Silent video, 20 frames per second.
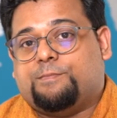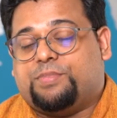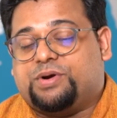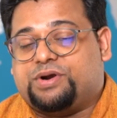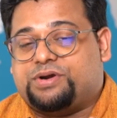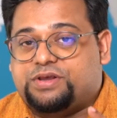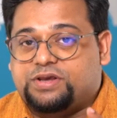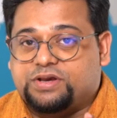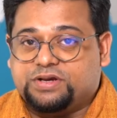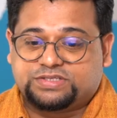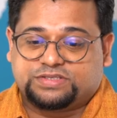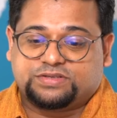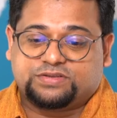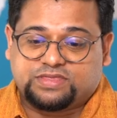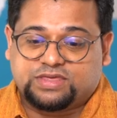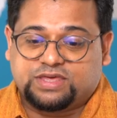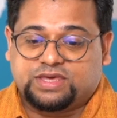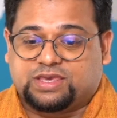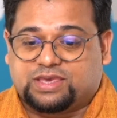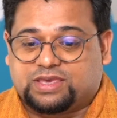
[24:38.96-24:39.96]
But here's the
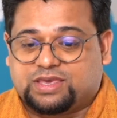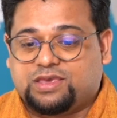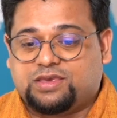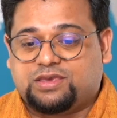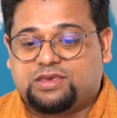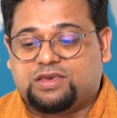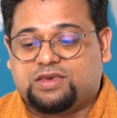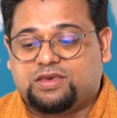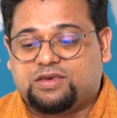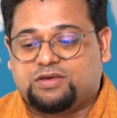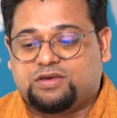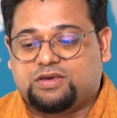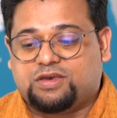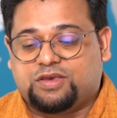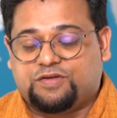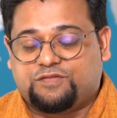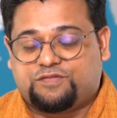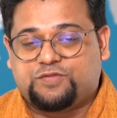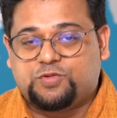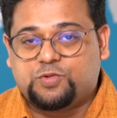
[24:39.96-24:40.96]
thing,
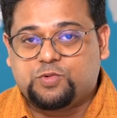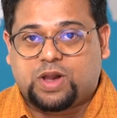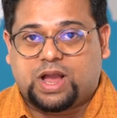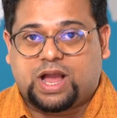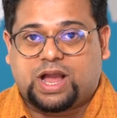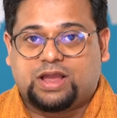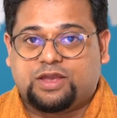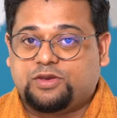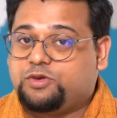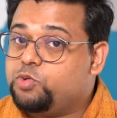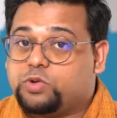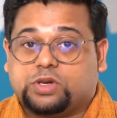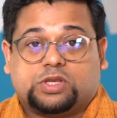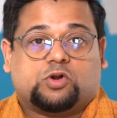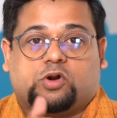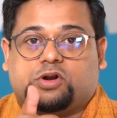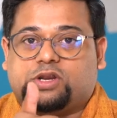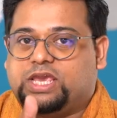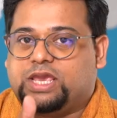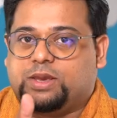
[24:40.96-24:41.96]
if you have, you
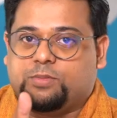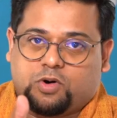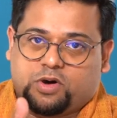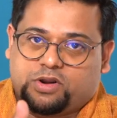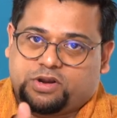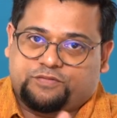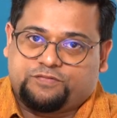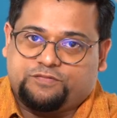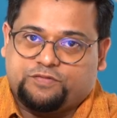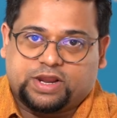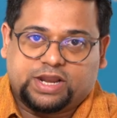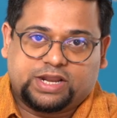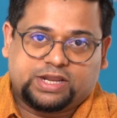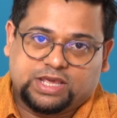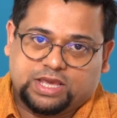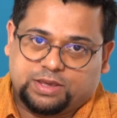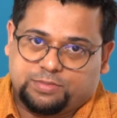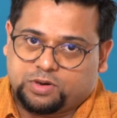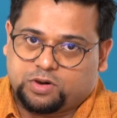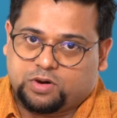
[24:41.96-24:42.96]
cannot game on it, forget
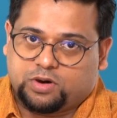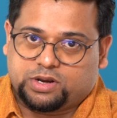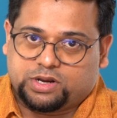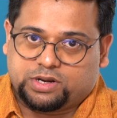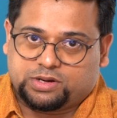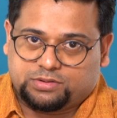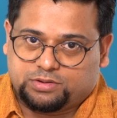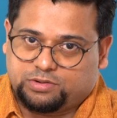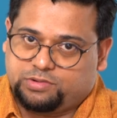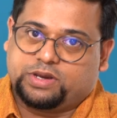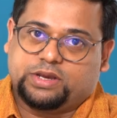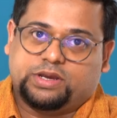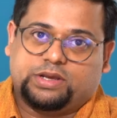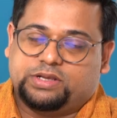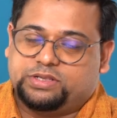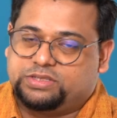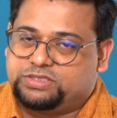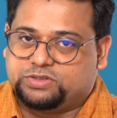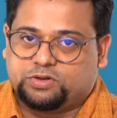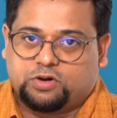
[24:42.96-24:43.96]
gaming on it, okay?
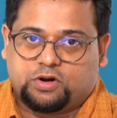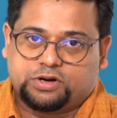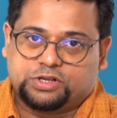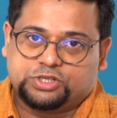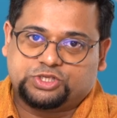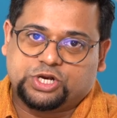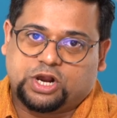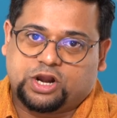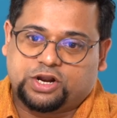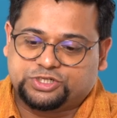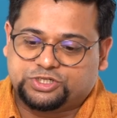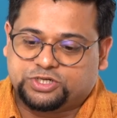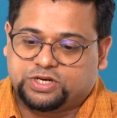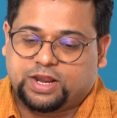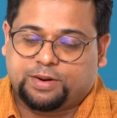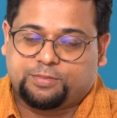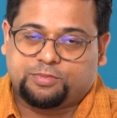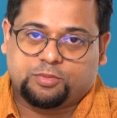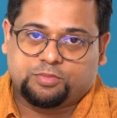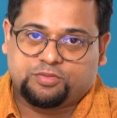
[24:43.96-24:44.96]
It's not going to charge your
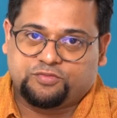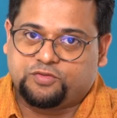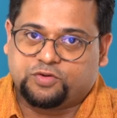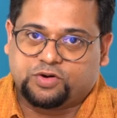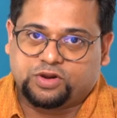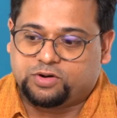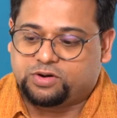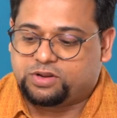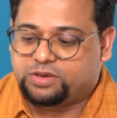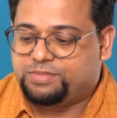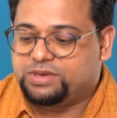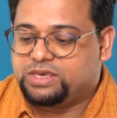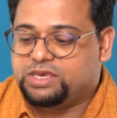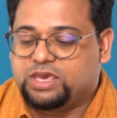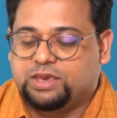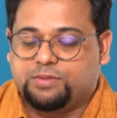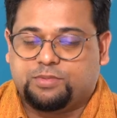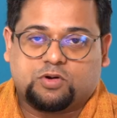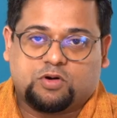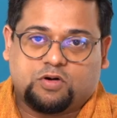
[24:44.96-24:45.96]
laptop if you're going to be
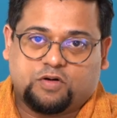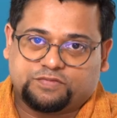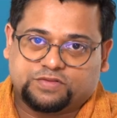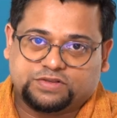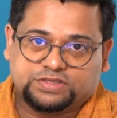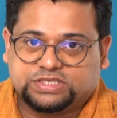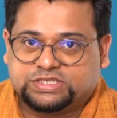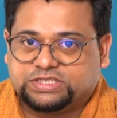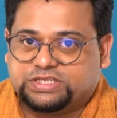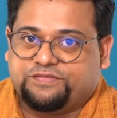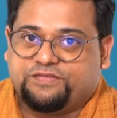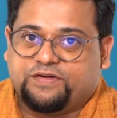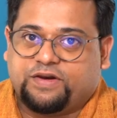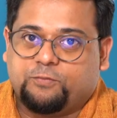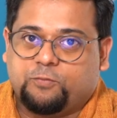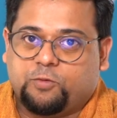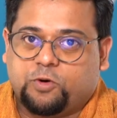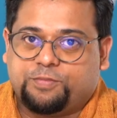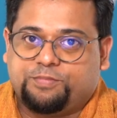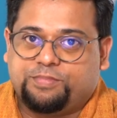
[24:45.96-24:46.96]
gaming off the
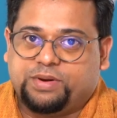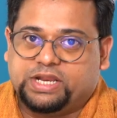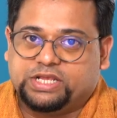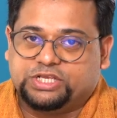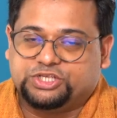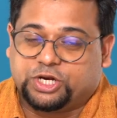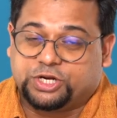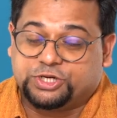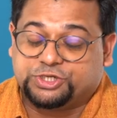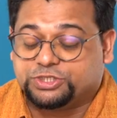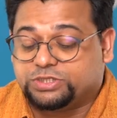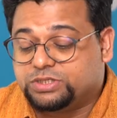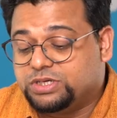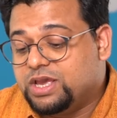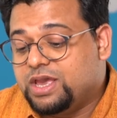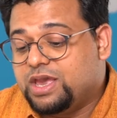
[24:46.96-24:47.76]
sixty-five watt P D charger.